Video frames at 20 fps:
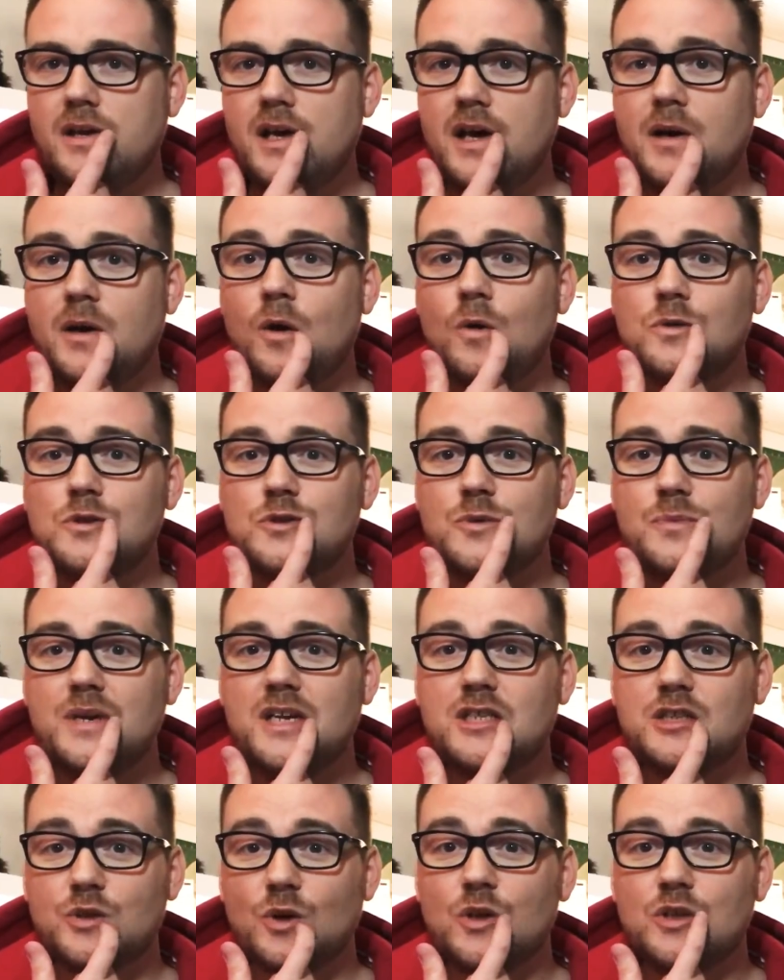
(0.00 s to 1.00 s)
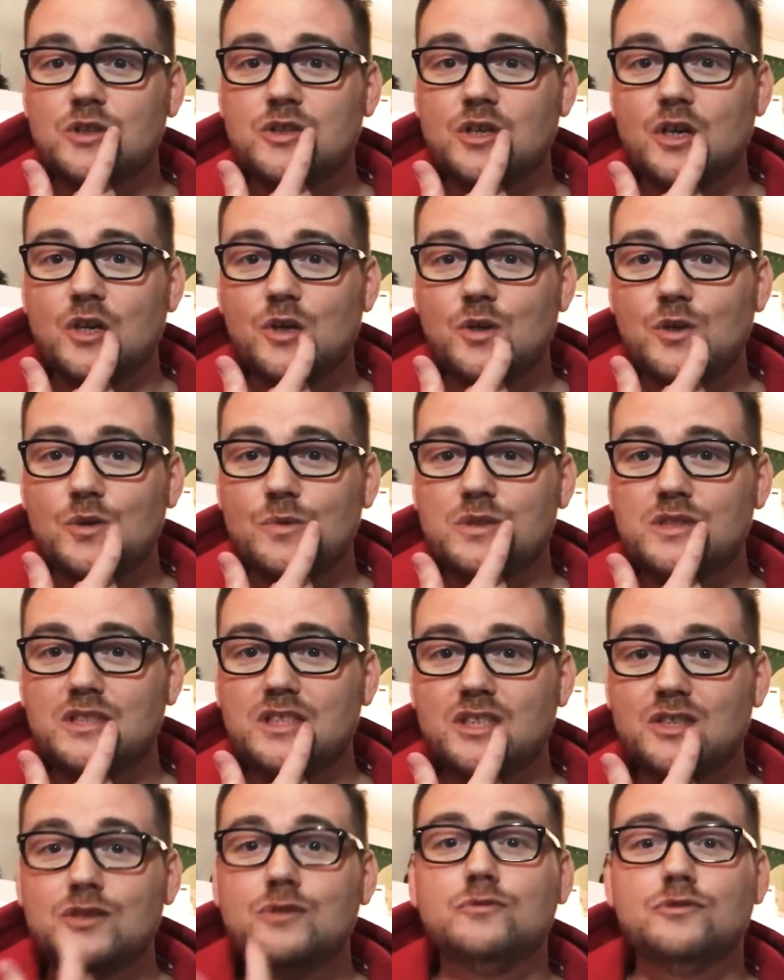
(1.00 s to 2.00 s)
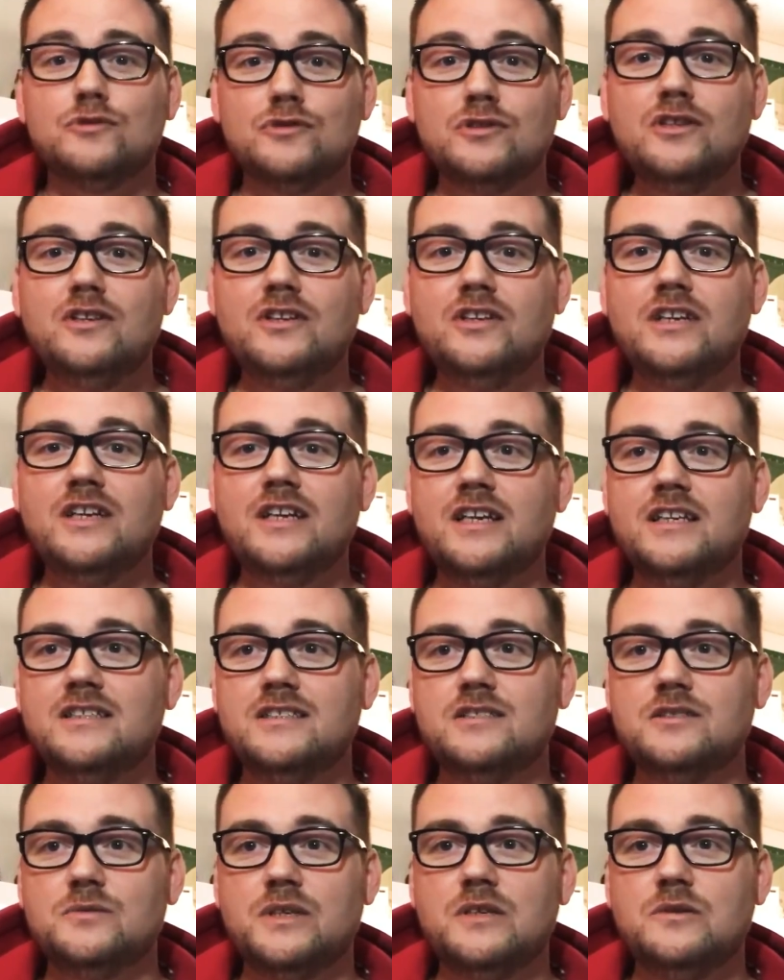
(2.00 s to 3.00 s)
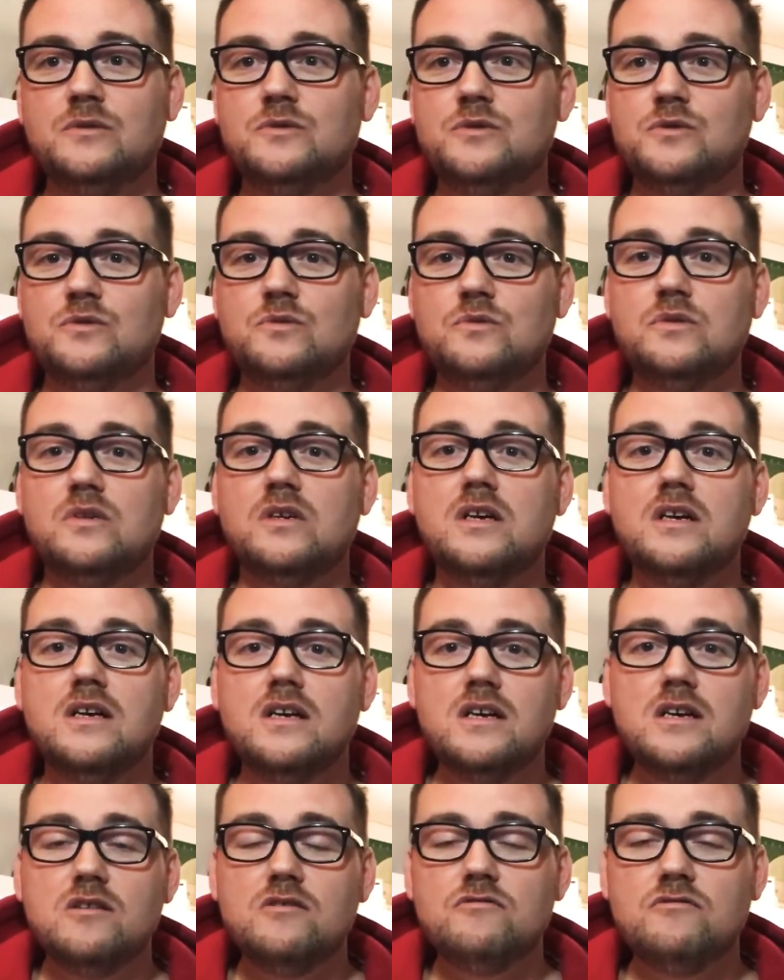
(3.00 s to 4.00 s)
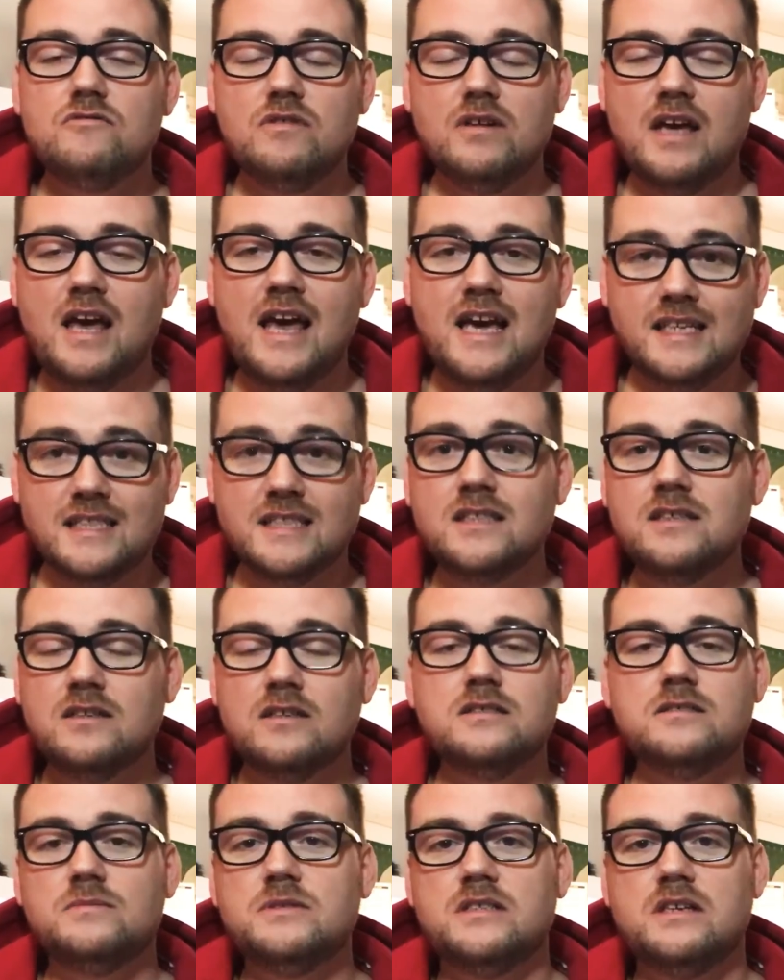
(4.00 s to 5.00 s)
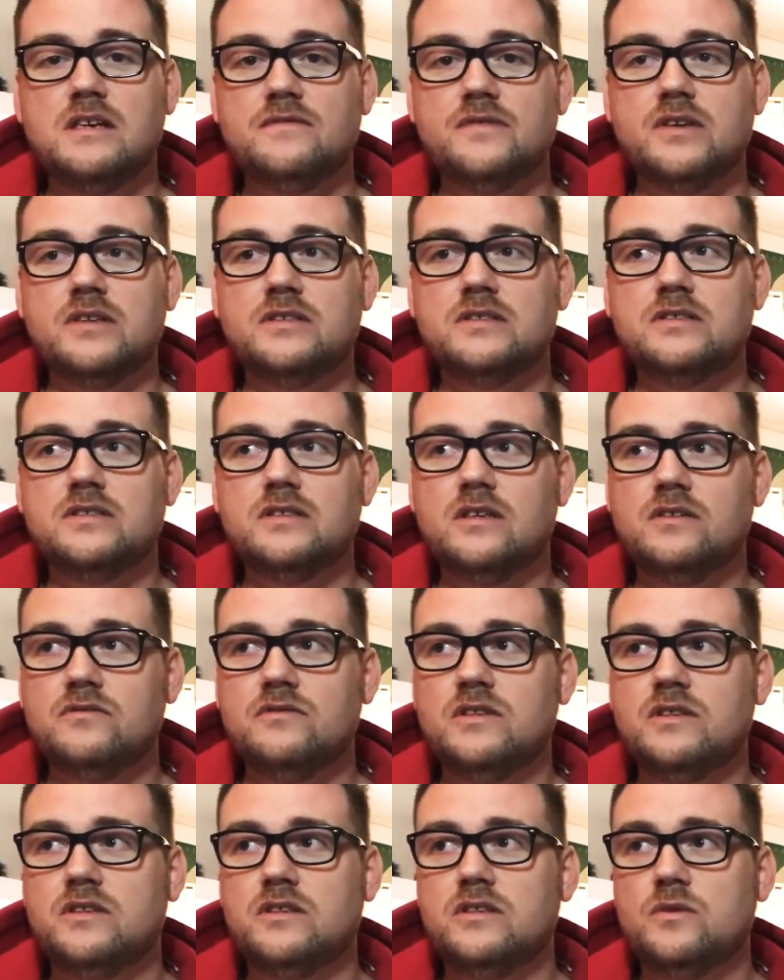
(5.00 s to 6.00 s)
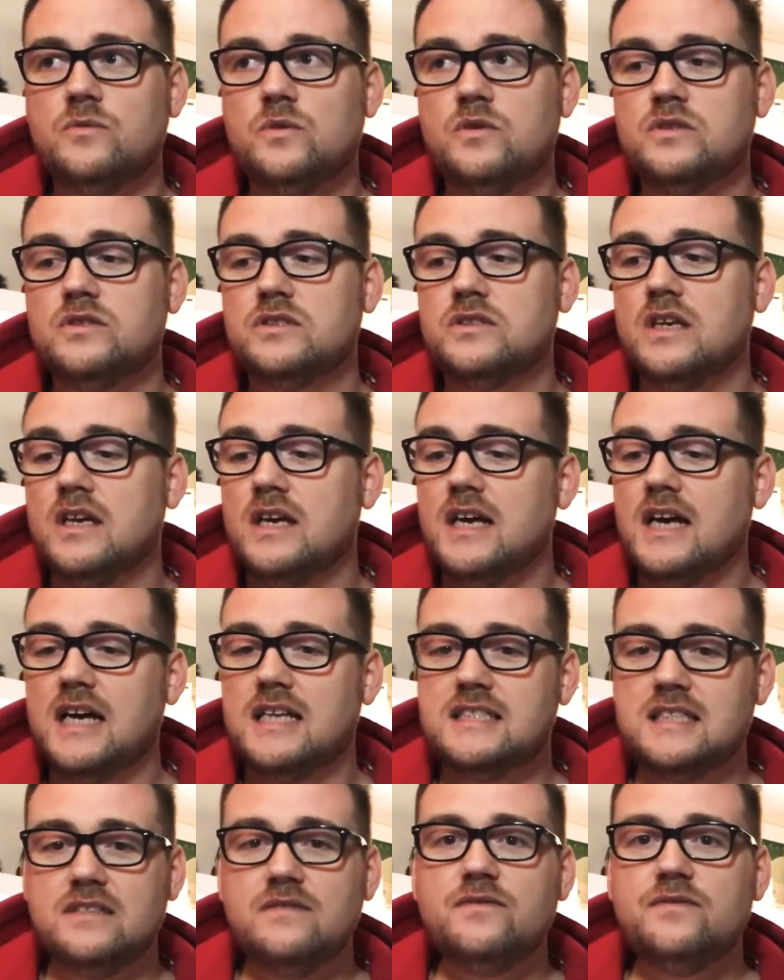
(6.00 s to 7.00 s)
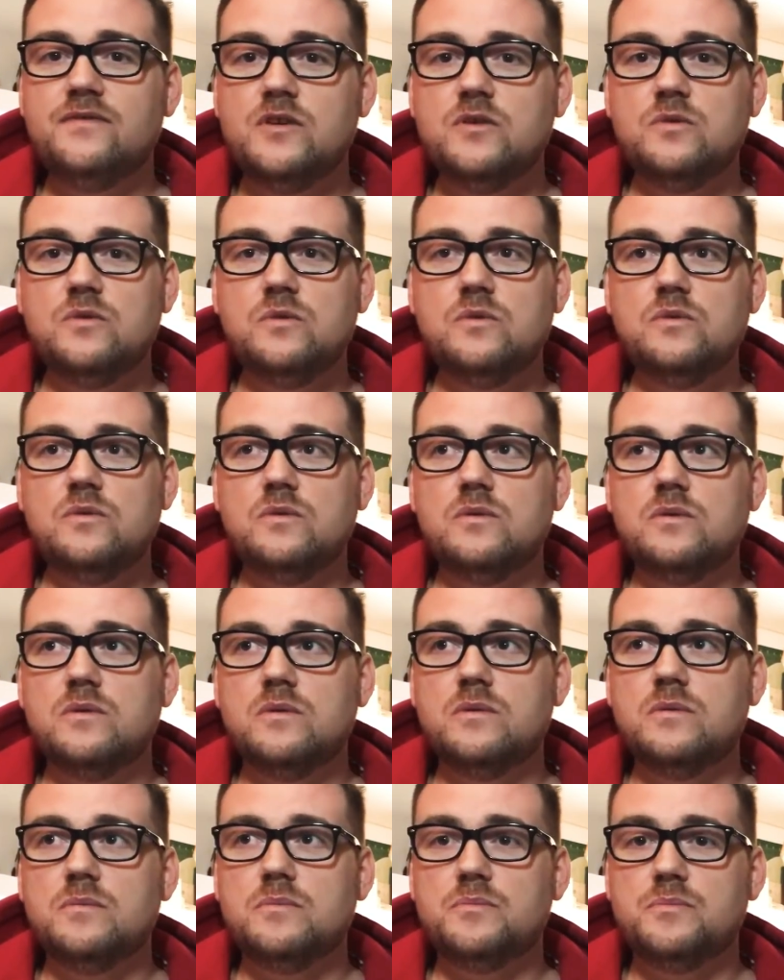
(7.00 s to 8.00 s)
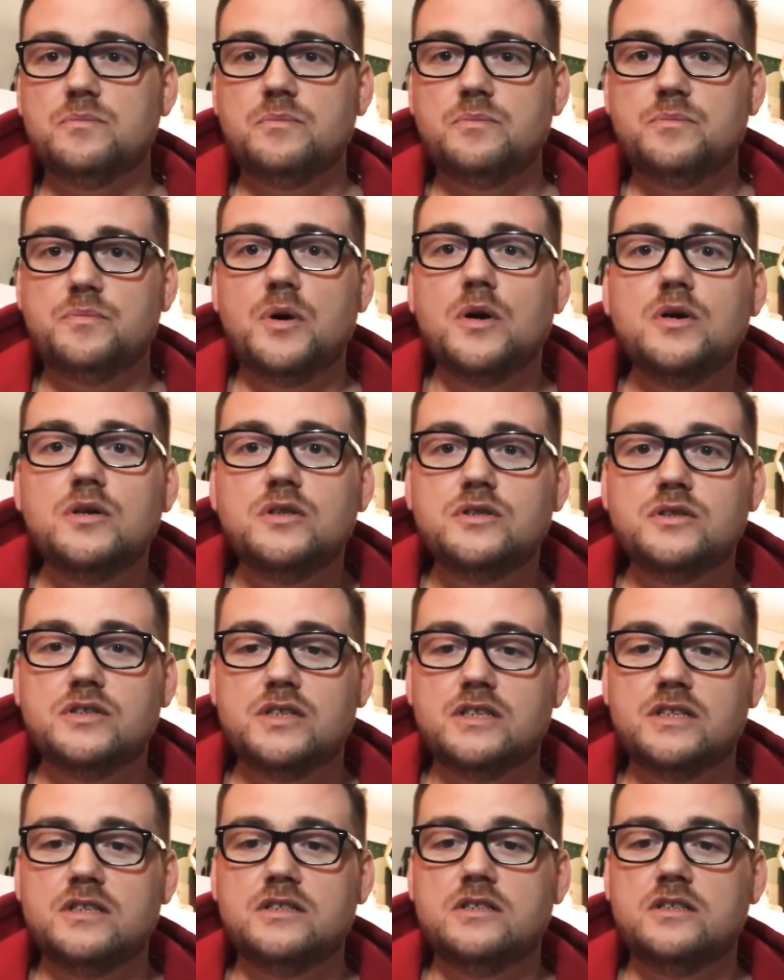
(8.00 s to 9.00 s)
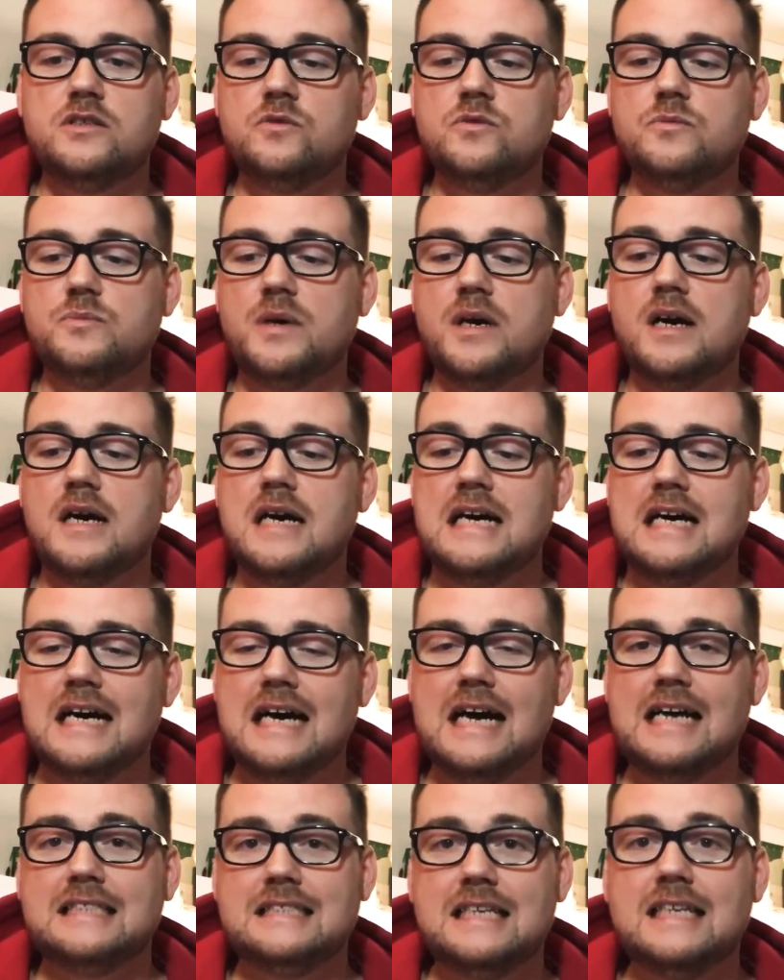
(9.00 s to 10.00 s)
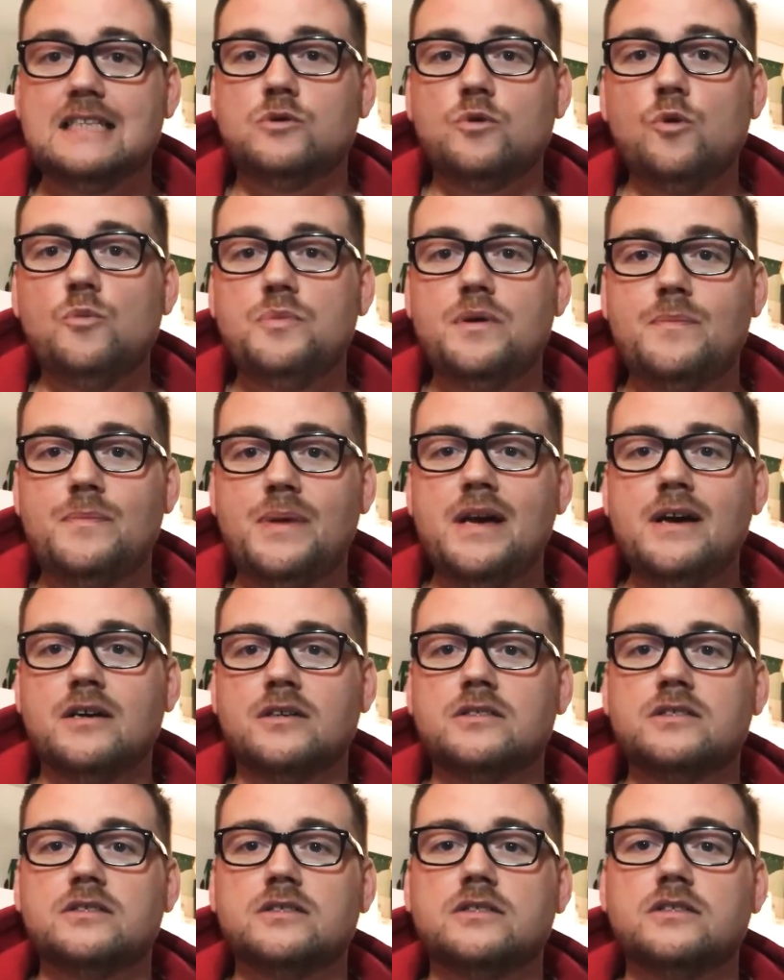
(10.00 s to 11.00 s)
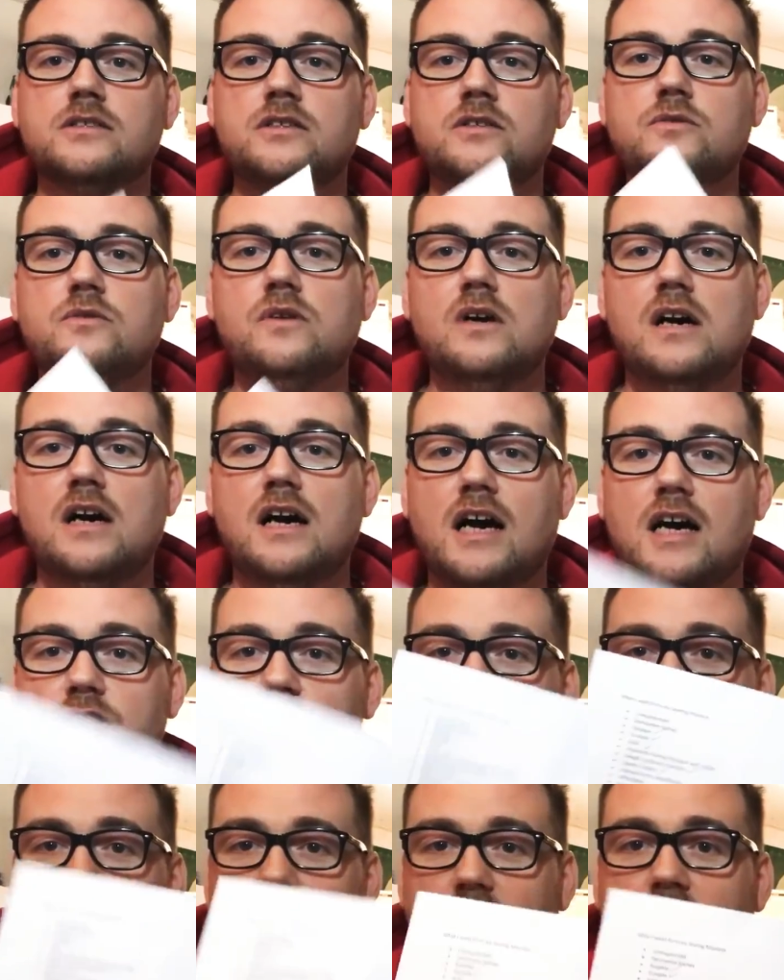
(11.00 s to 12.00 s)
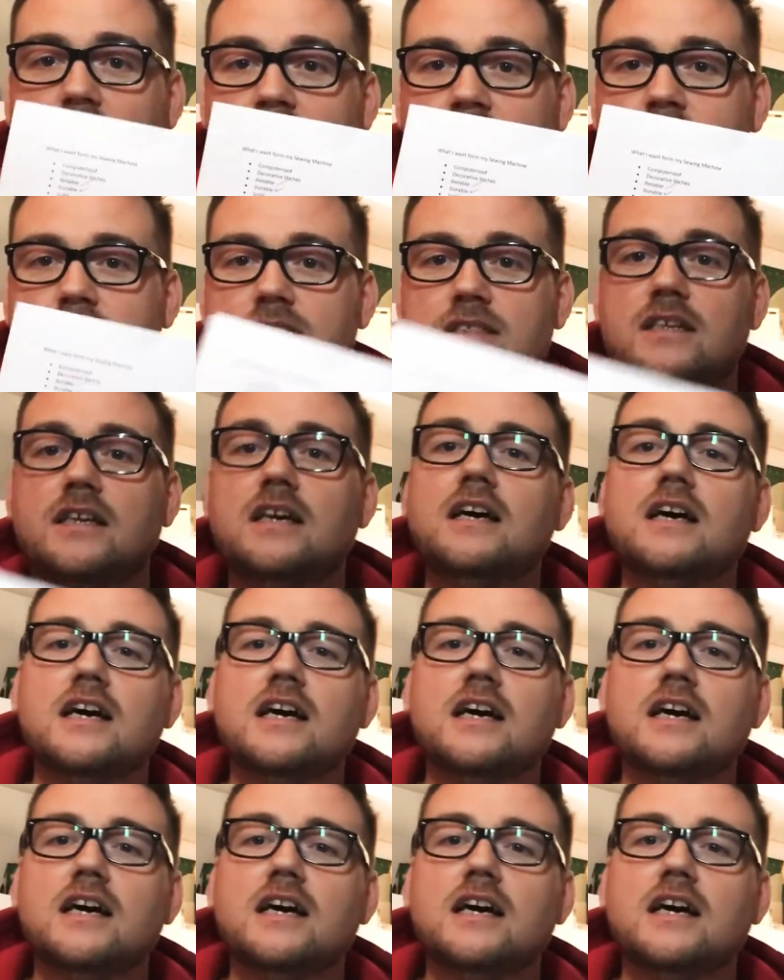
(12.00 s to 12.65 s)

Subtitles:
I also met his daughter, who was there. She was really nice as well. So excellent customer service. It really was. I didn't feel pushed. I didn't, you know, but I did go prepared. You know, I took a list.